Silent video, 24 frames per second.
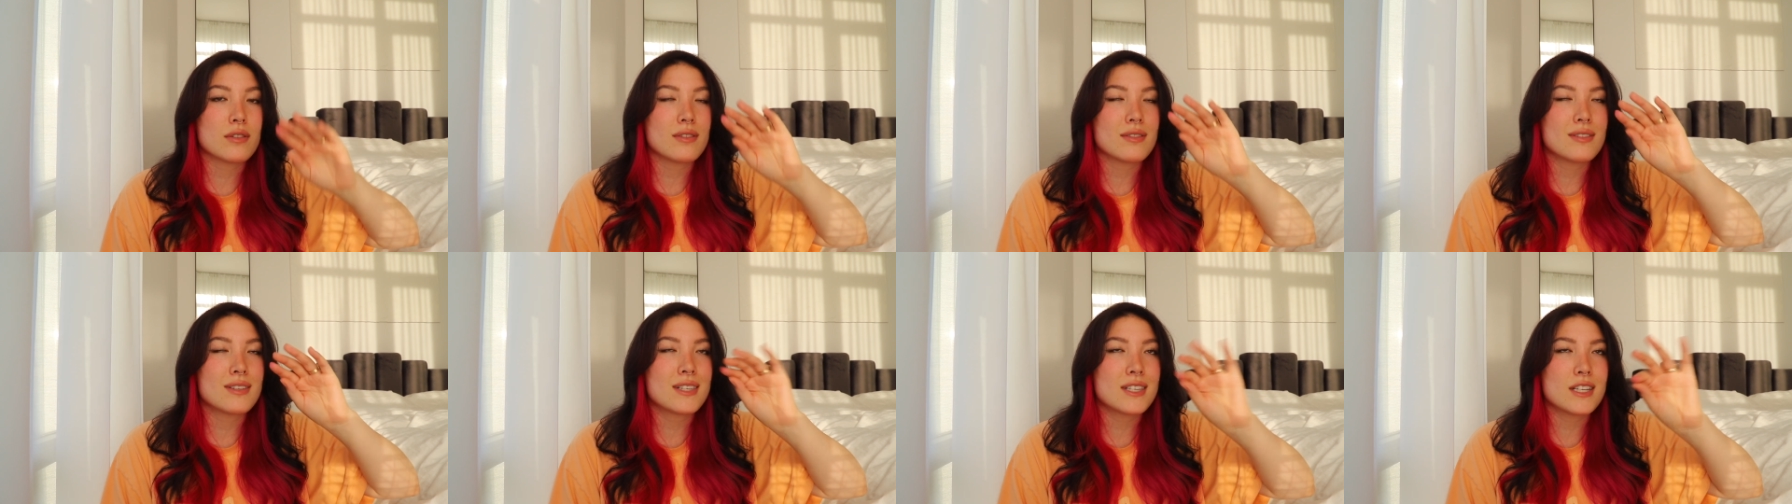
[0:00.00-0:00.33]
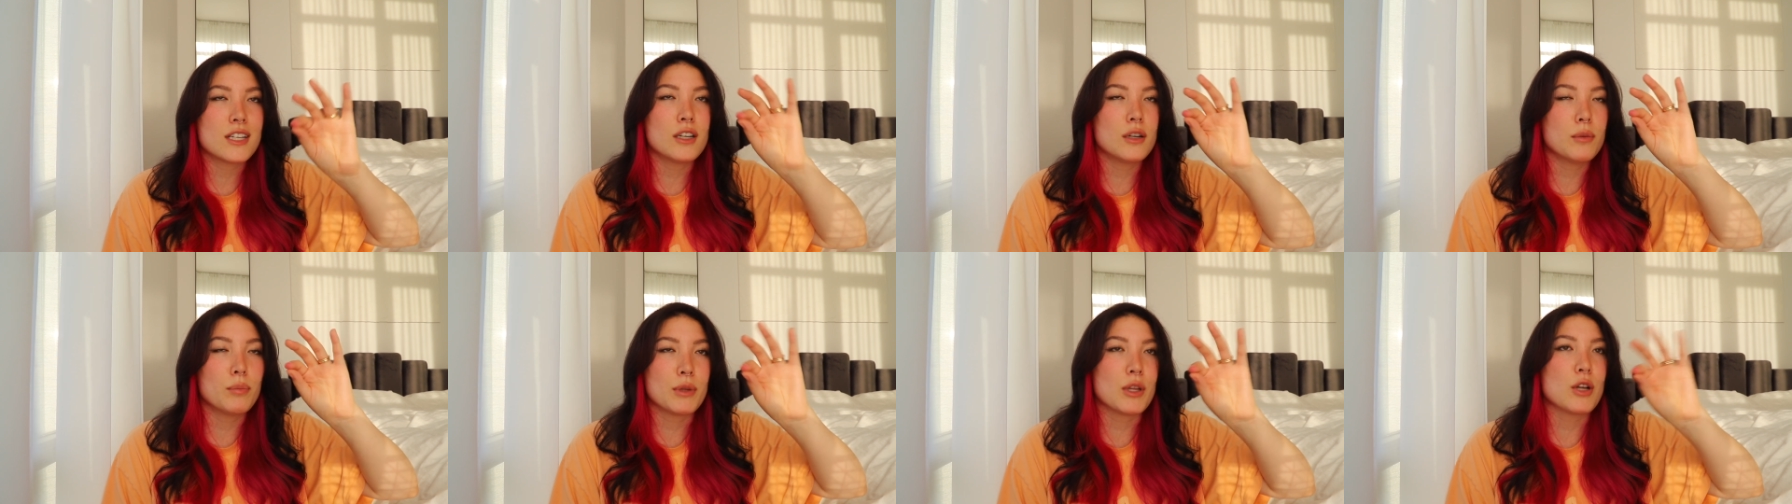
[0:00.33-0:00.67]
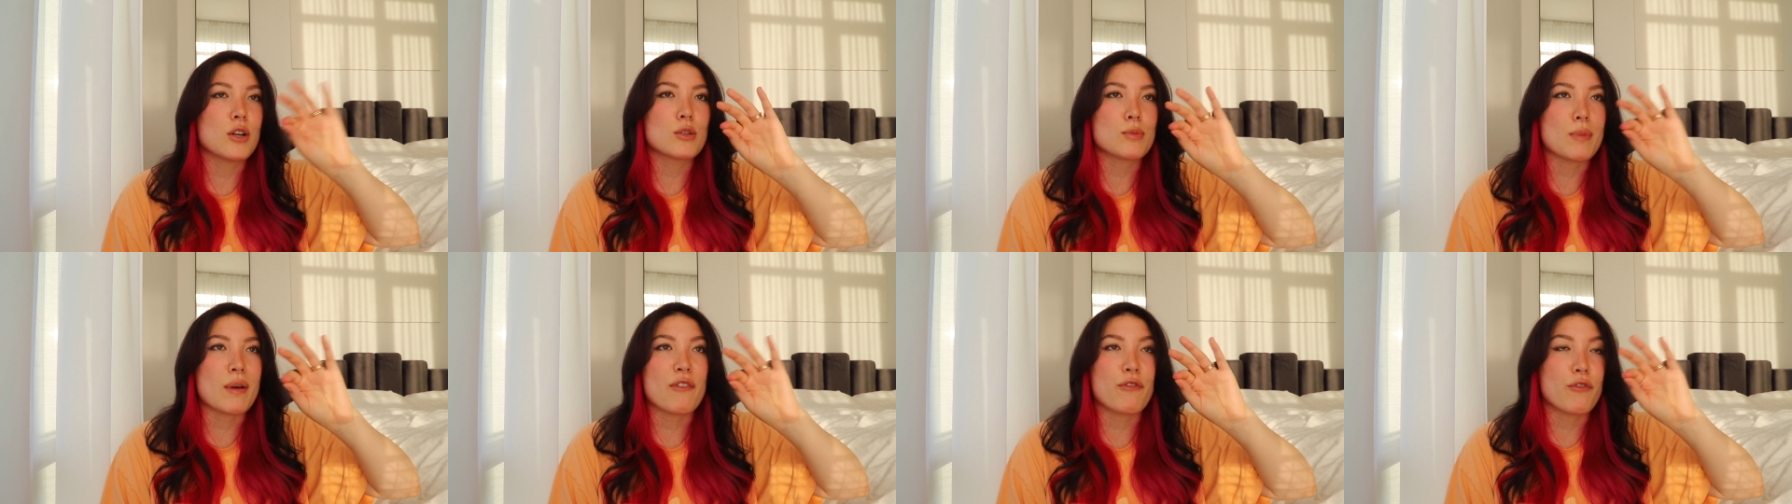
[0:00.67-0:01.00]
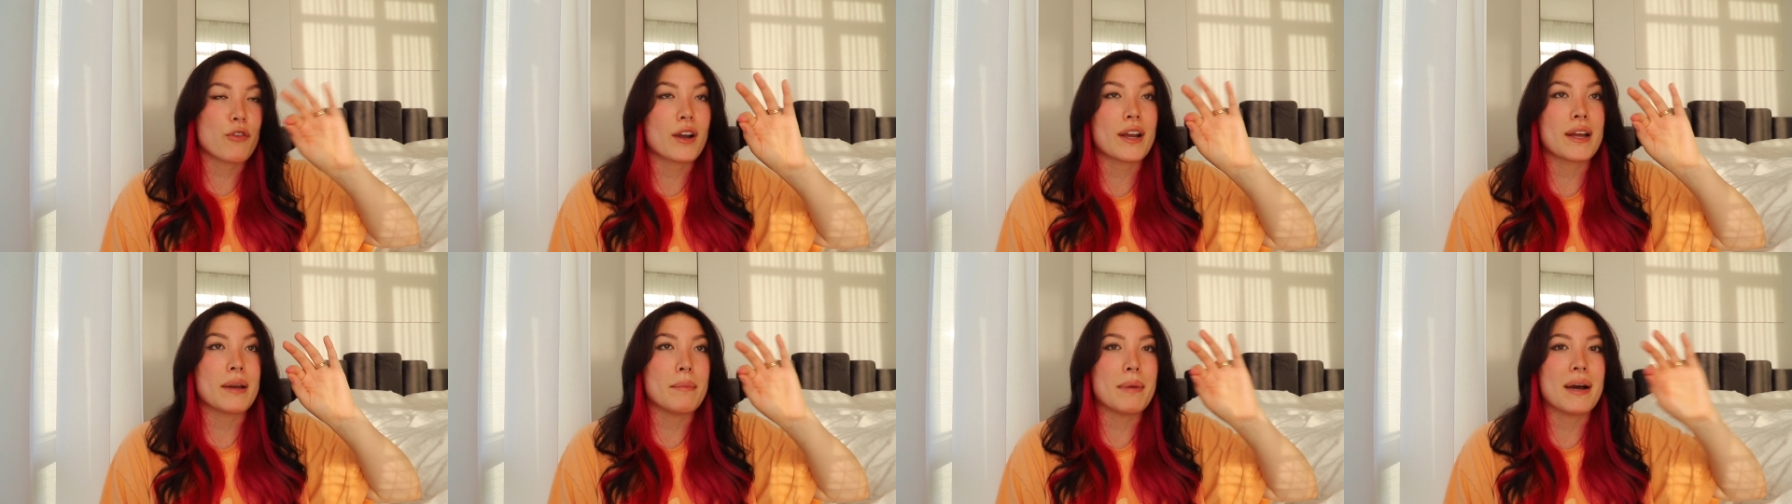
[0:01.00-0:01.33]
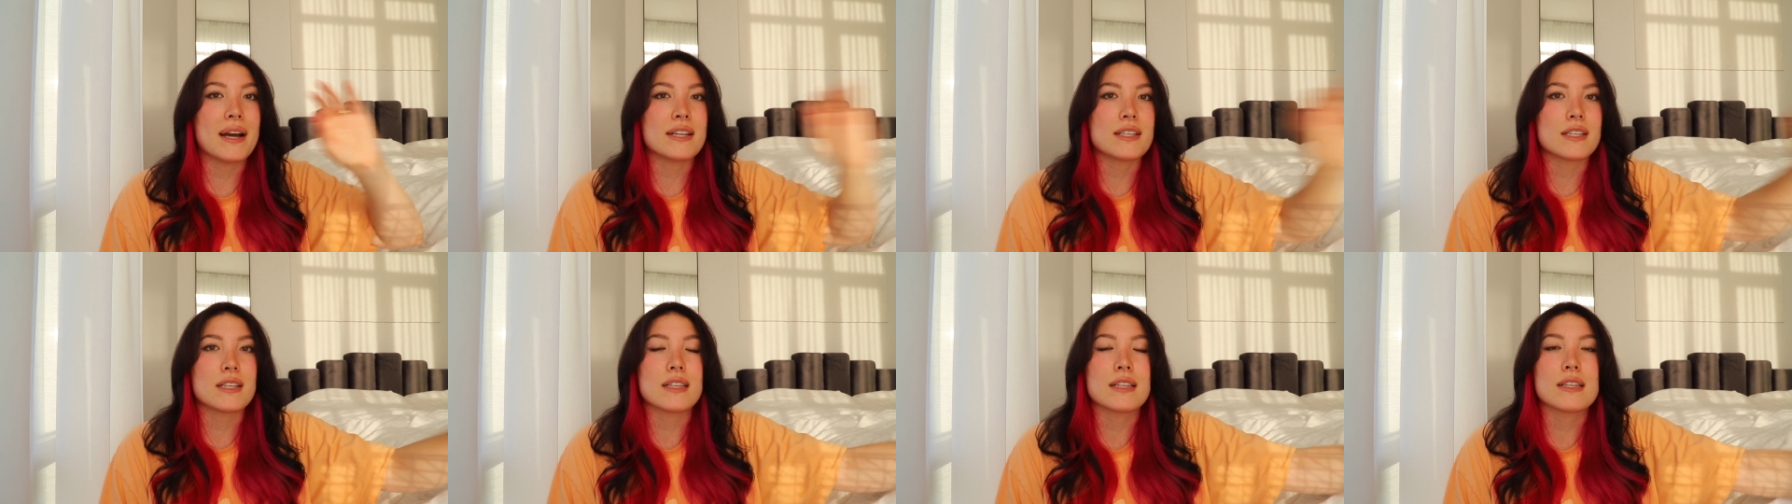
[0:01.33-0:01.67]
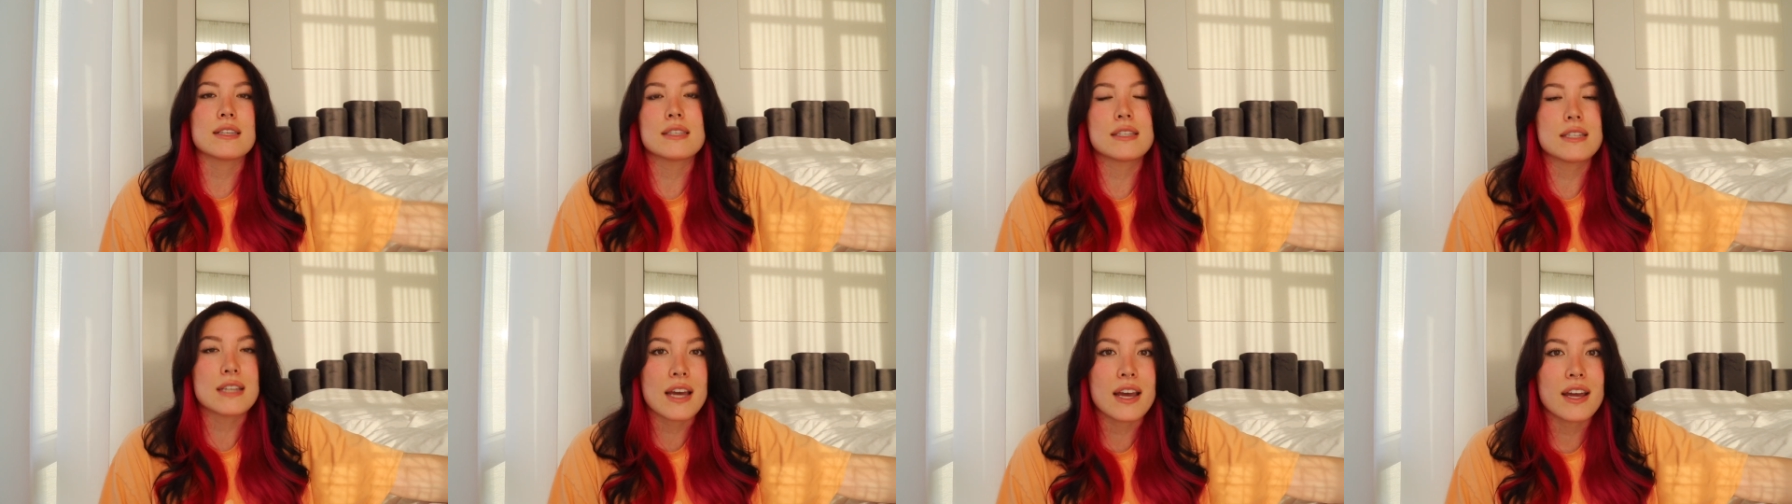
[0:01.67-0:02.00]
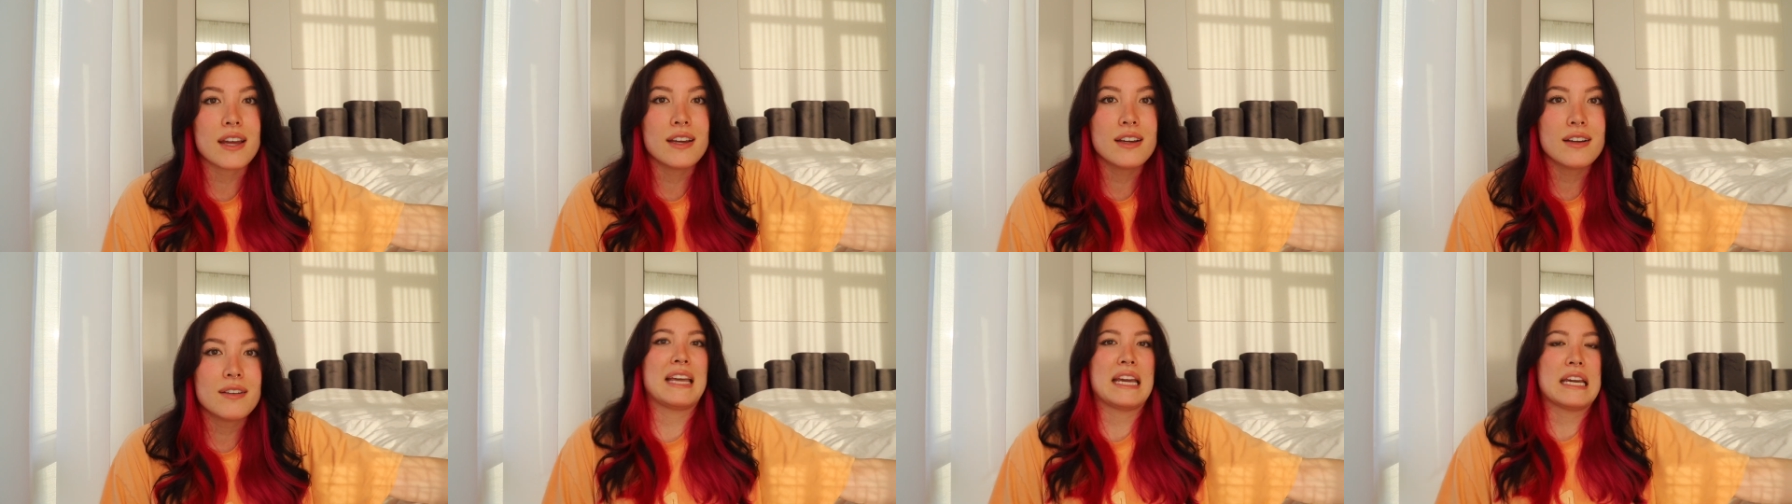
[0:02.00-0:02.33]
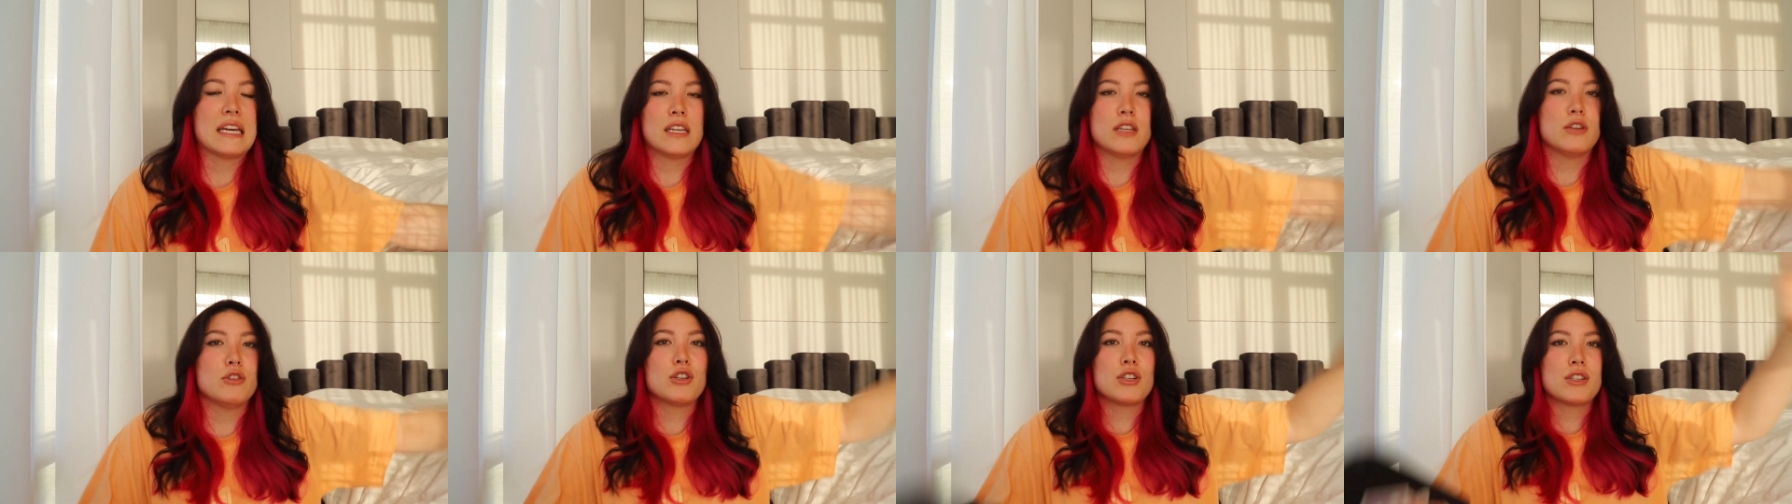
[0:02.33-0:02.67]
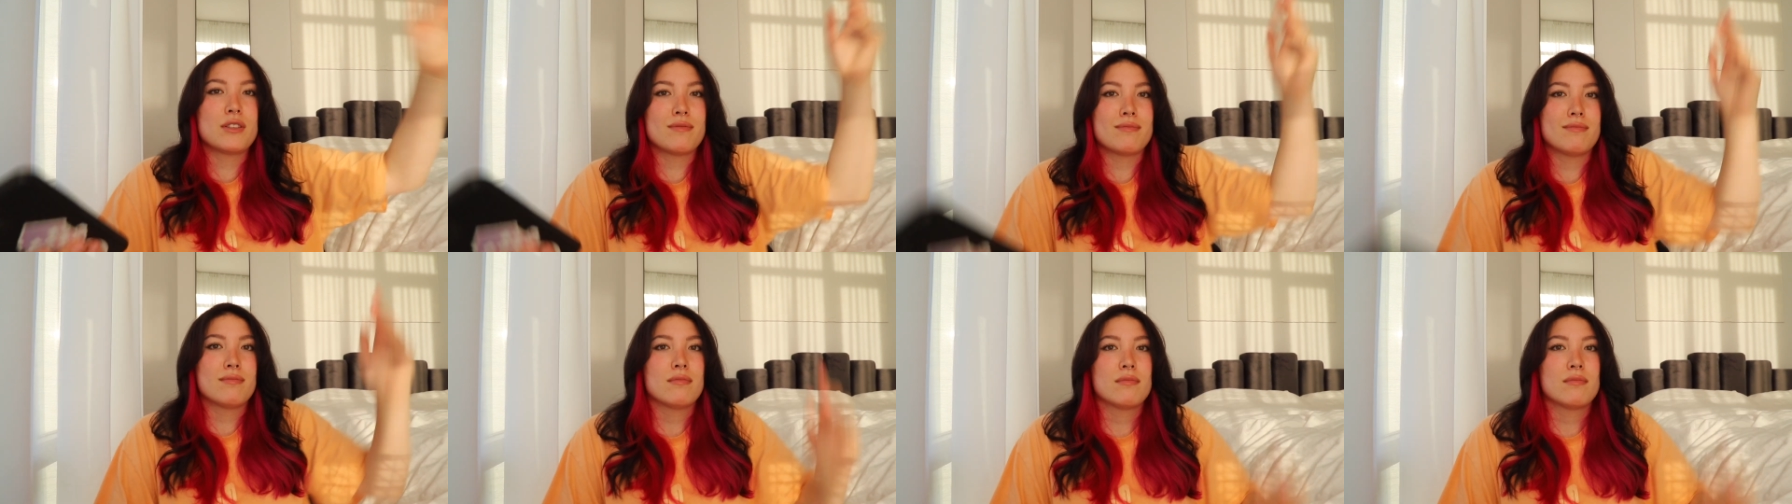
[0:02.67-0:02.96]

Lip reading: still blows my frickin' mind to this day. Like, you just